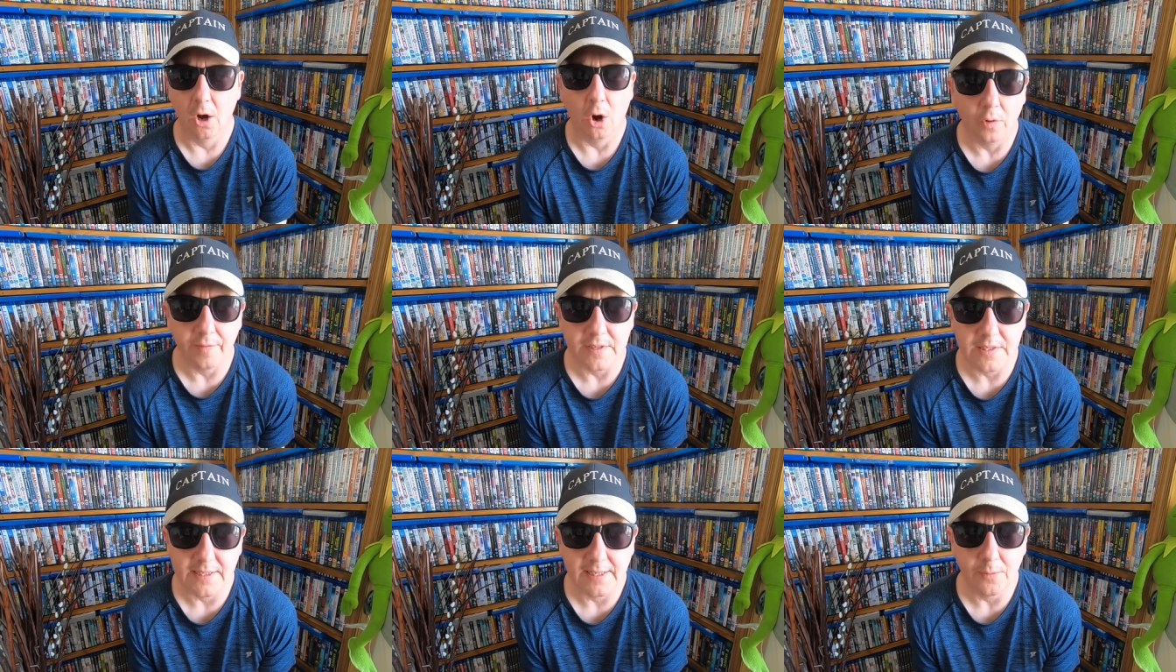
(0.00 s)

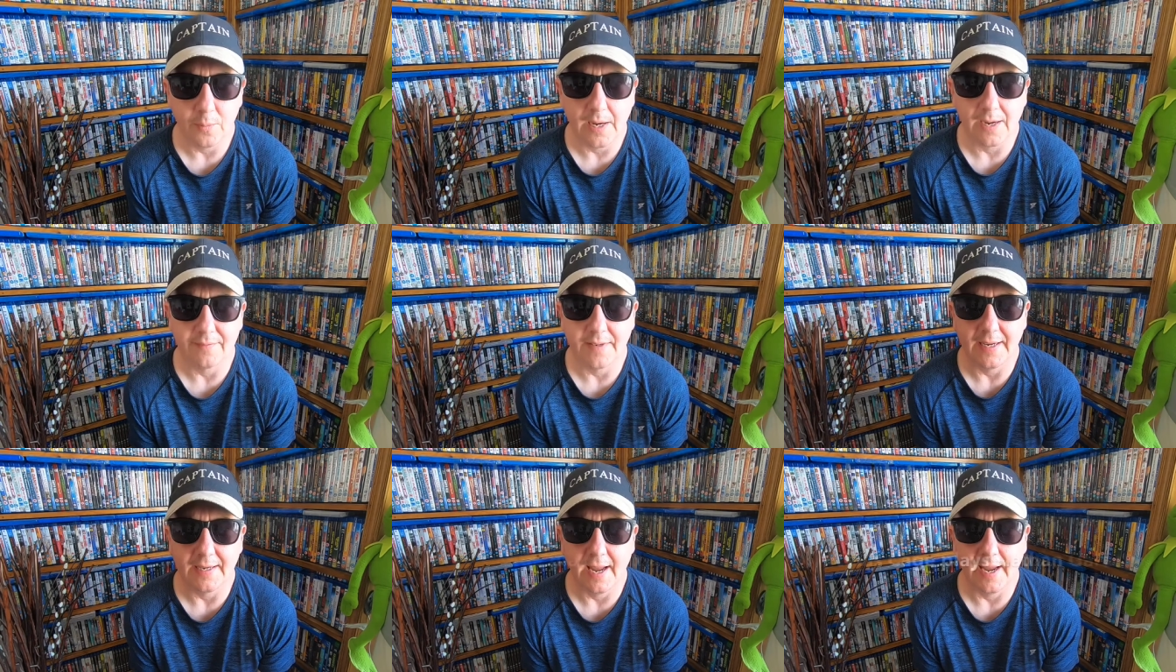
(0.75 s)
Obviously, we have
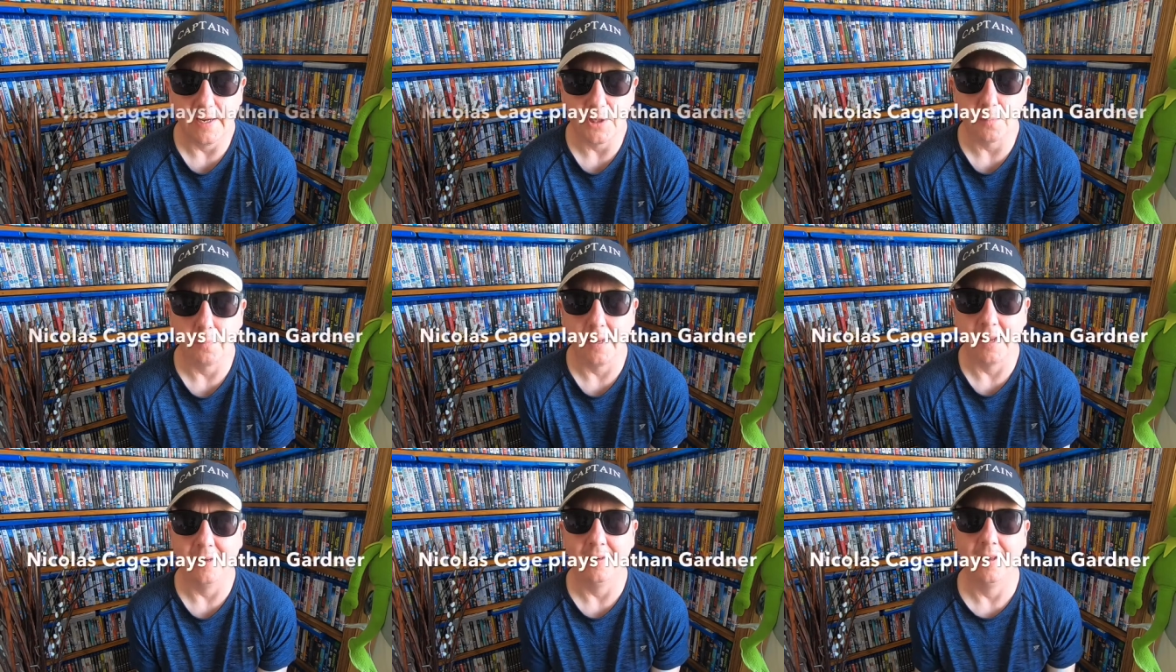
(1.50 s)
Nick Cage
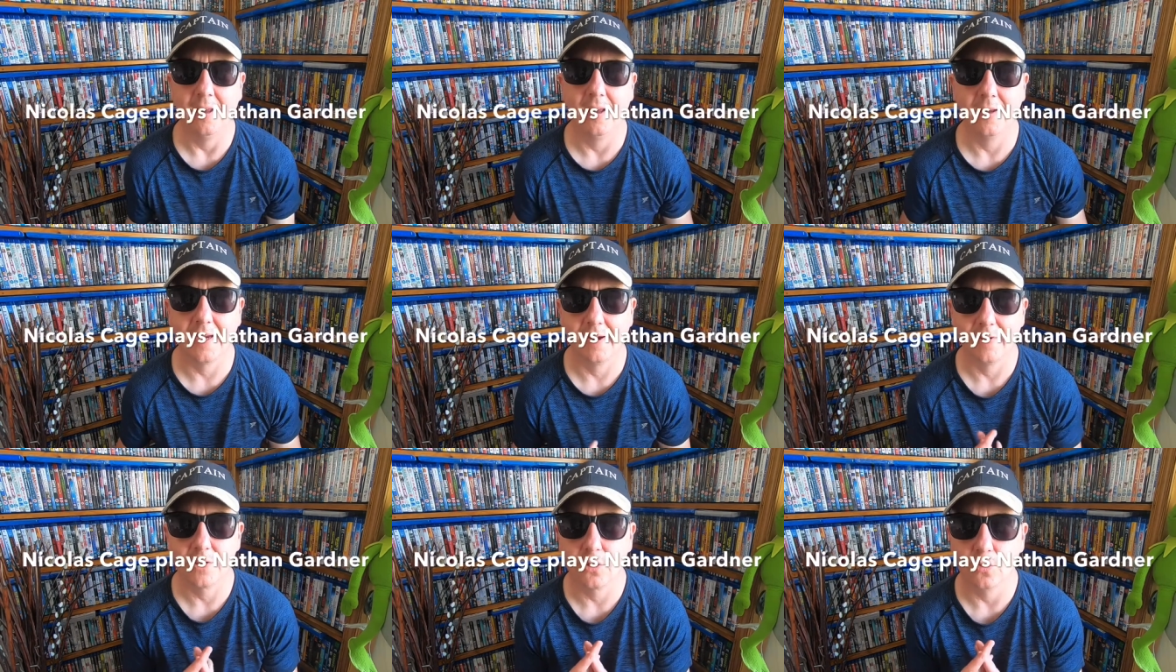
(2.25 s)
playing a
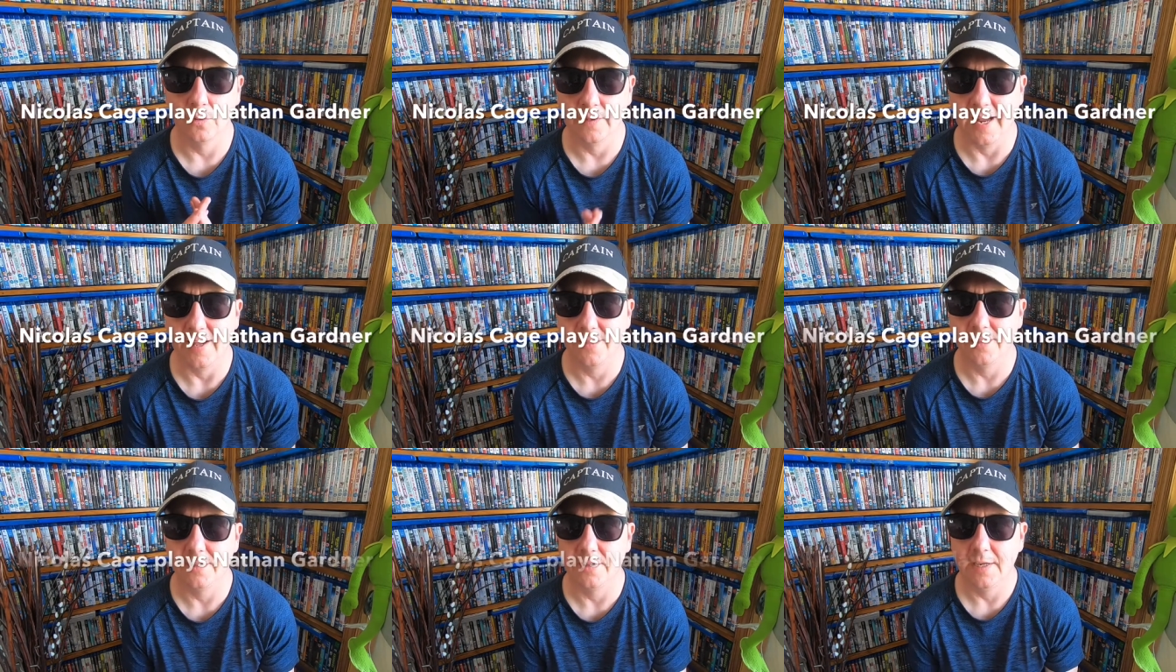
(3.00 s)
character called
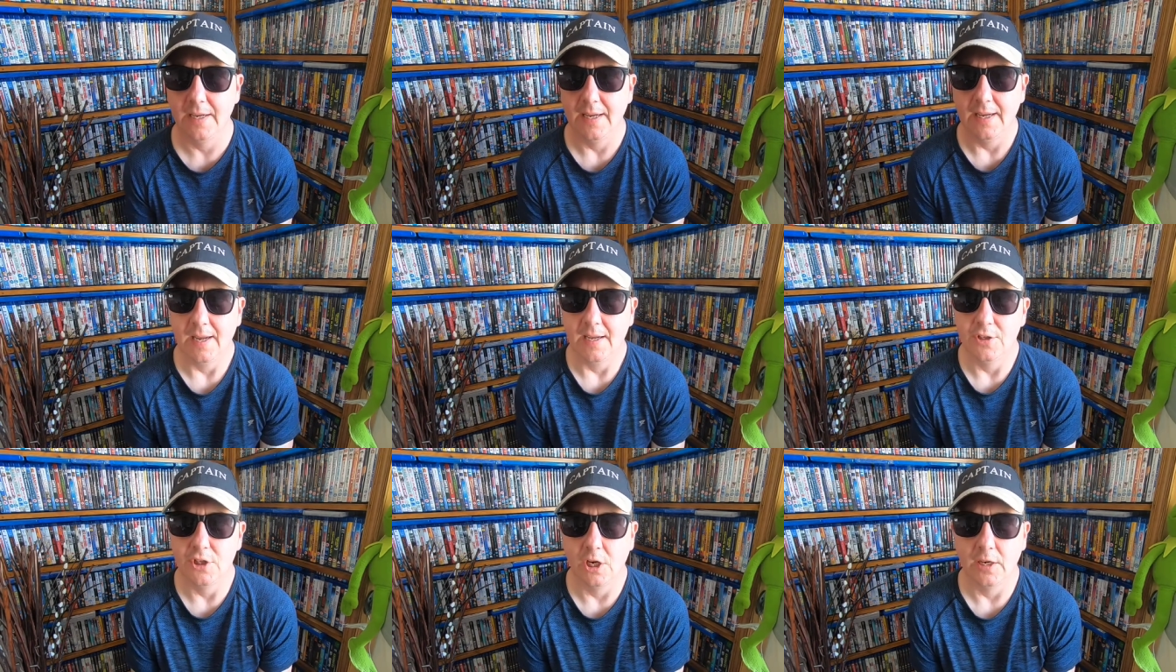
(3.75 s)
Nathan.
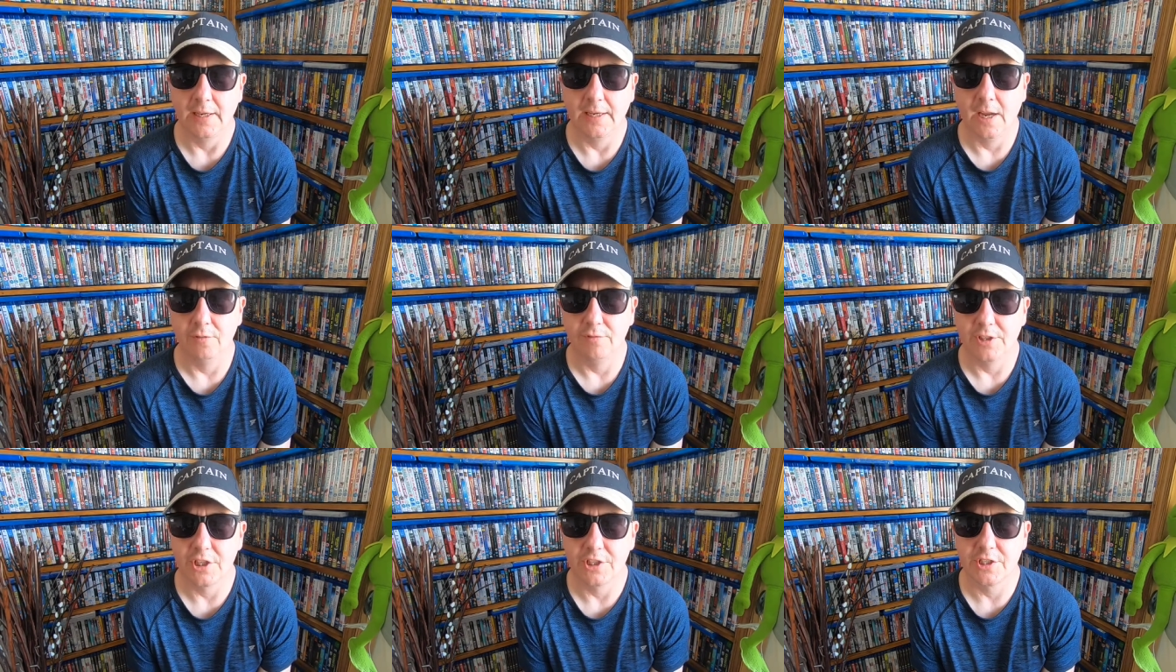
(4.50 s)
Joely
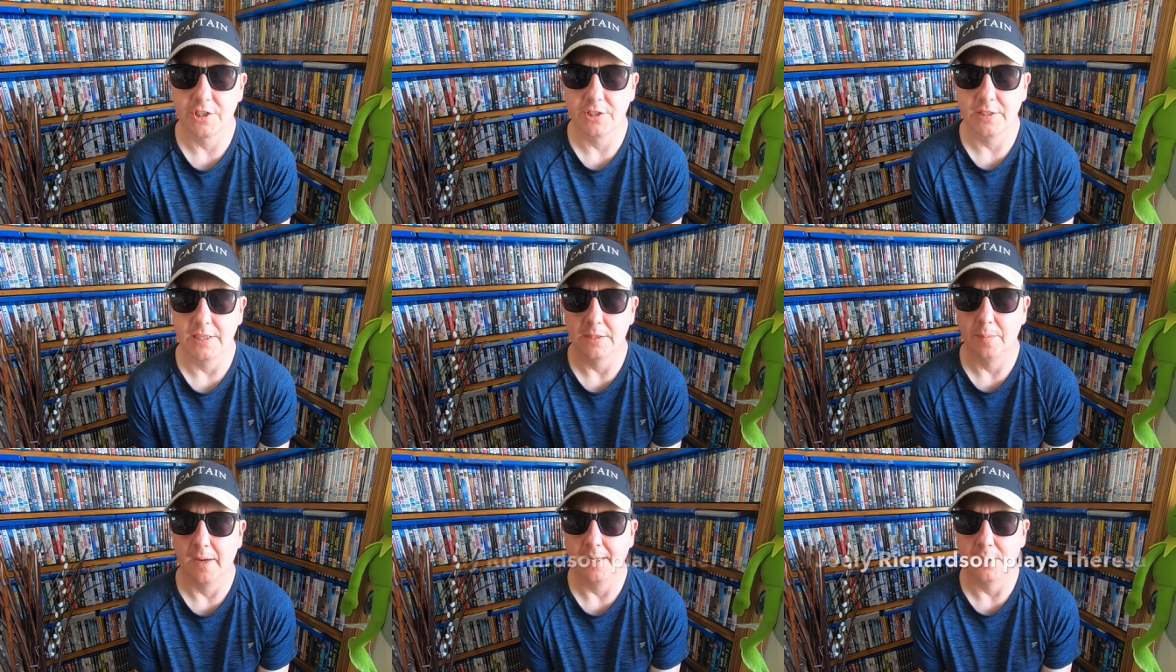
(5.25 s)
Richardson is
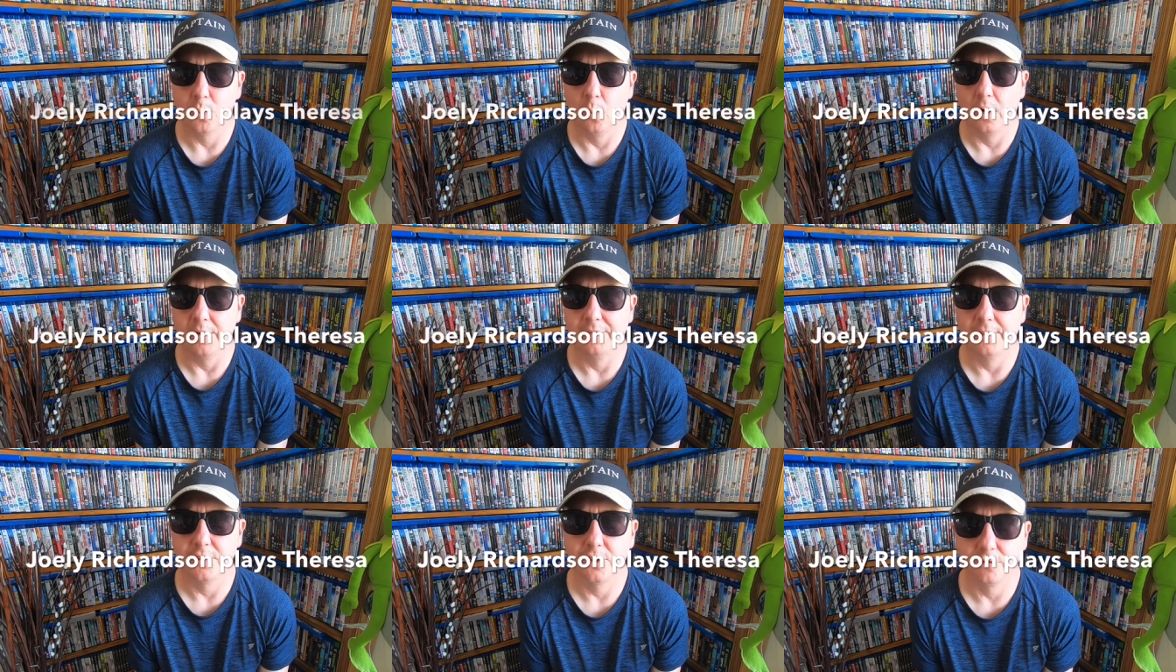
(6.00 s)
playing his wife
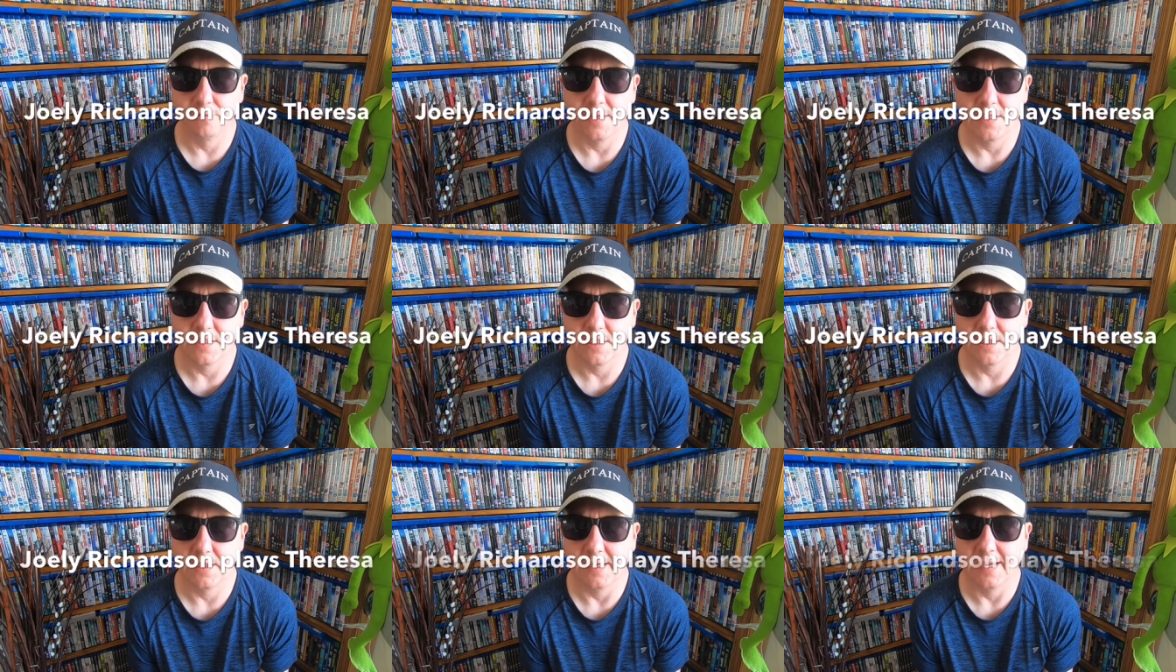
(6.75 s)

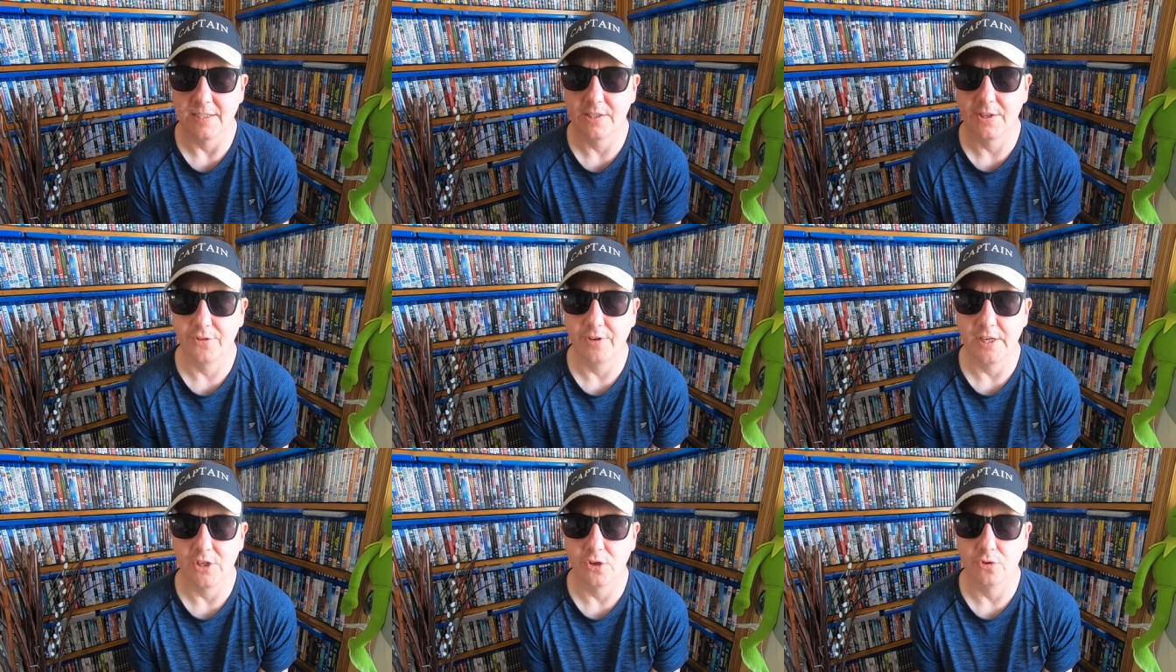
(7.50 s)
Teresa. He has
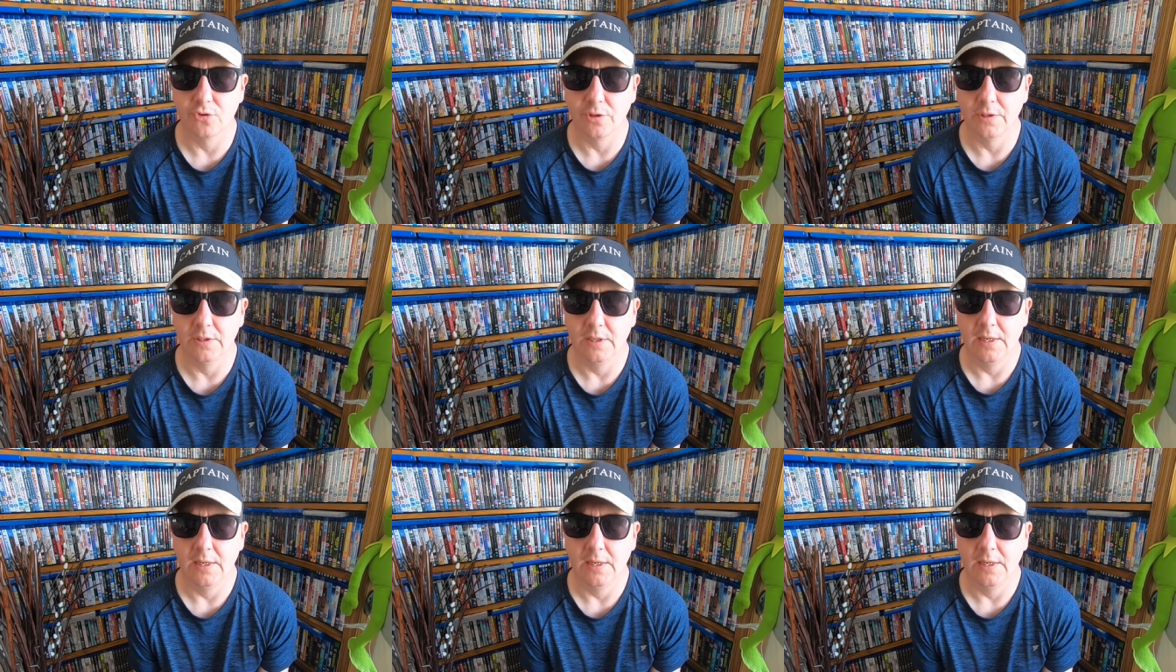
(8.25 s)
three children.